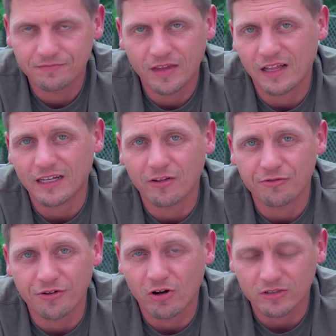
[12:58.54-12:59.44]
like
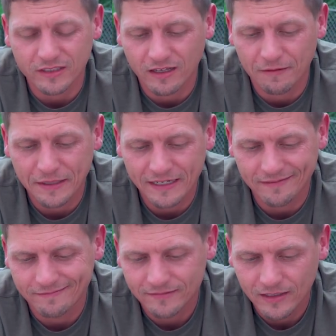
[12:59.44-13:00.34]
other dogs. I
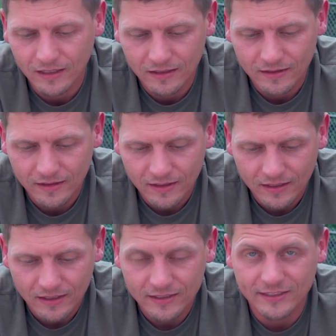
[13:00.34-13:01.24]
mean,
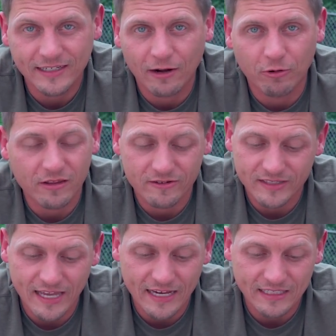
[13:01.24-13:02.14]
it's just kind of one of
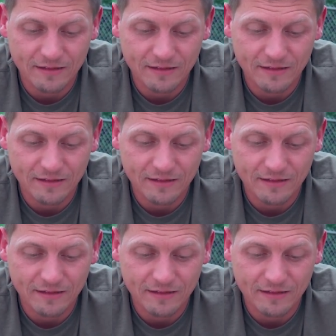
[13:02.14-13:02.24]
those things.